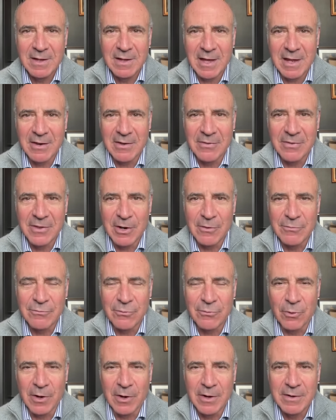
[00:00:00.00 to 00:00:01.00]
and
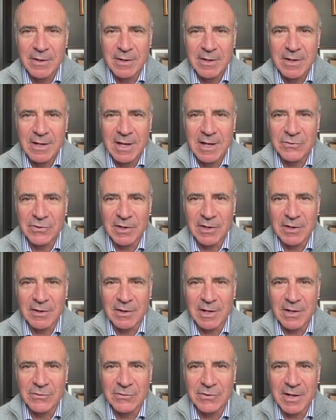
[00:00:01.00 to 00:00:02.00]
therefore it's
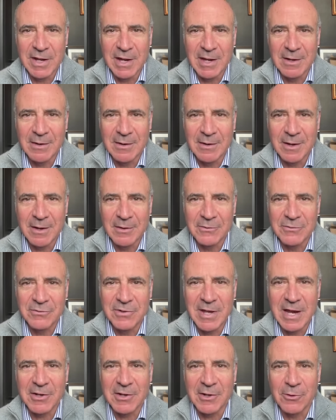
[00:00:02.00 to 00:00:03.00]
a it's a, a,
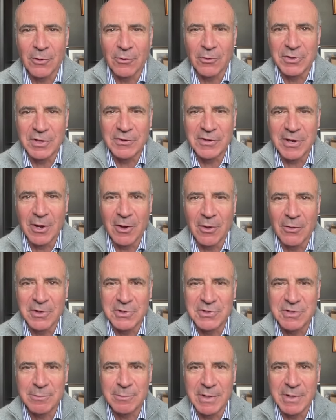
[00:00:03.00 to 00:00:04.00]
technical detail
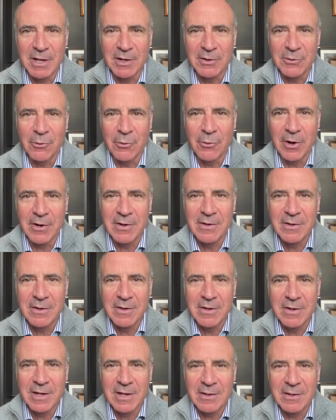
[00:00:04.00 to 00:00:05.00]
that should be ignored
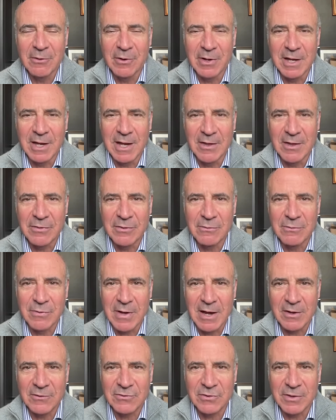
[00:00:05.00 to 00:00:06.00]
in looking at the
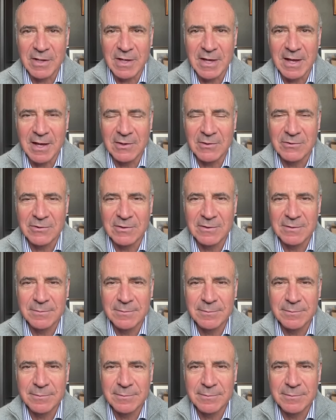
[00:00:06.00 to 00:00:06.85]
facts of the case.